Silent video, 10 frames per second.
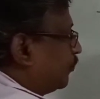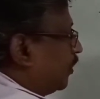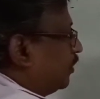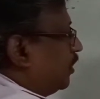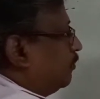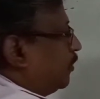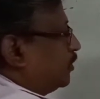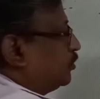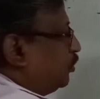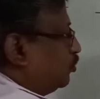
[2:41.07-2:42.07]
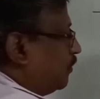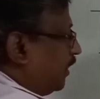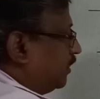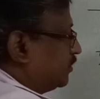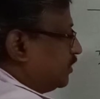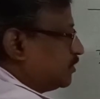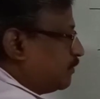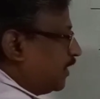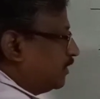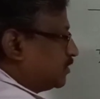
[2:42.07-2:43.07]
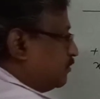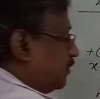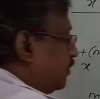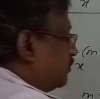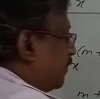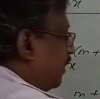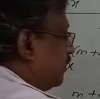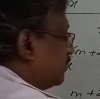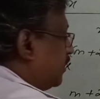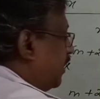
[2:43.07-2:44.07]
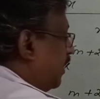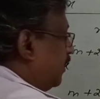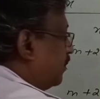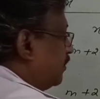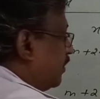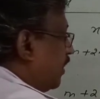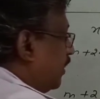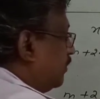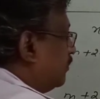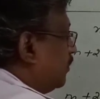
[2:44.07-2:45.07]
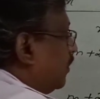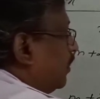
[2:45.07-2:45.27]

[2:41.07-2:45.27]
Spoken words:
Then plus into minus is minus. It is minus 8n.